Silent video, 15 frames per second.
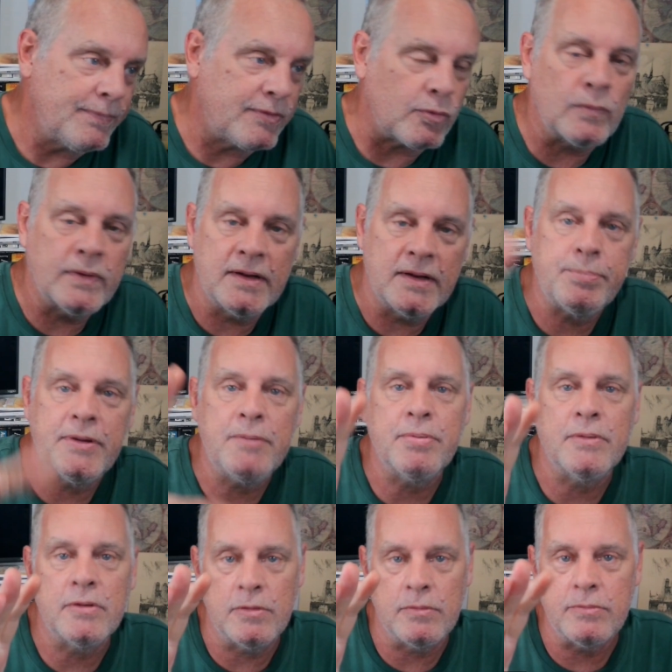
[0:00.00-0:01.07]
20
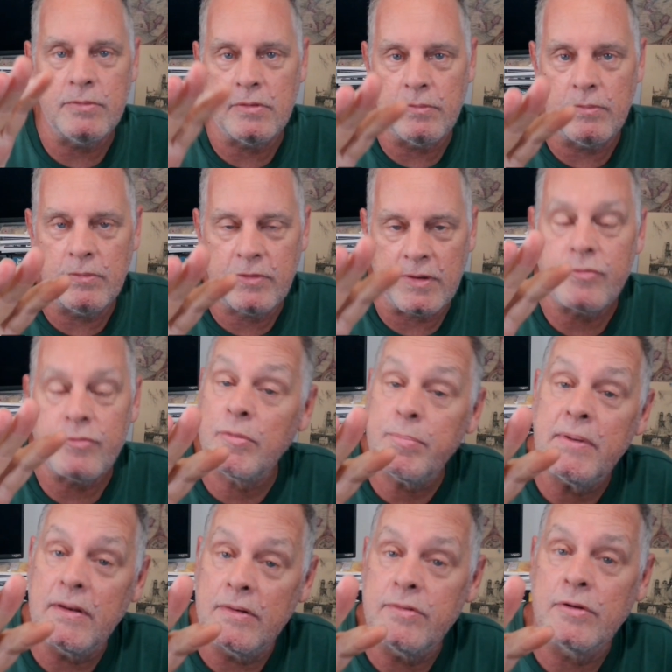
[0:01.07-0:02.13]
people who
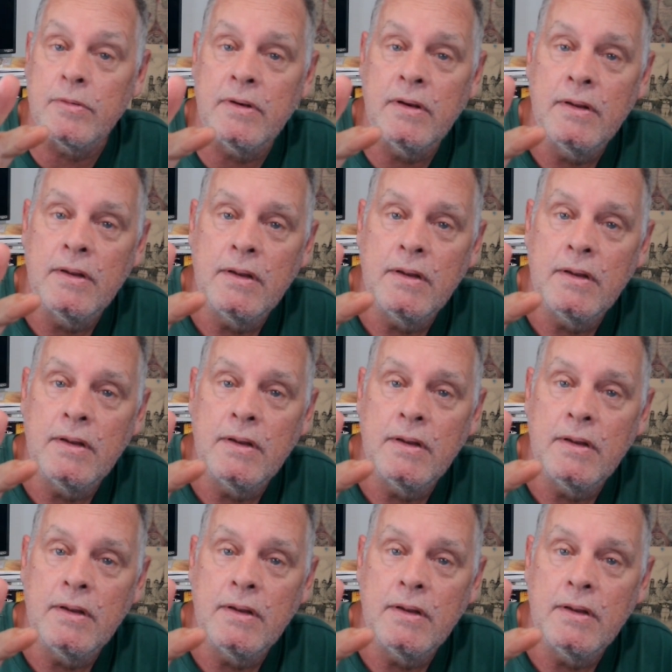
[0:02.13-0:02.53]
contributed to it,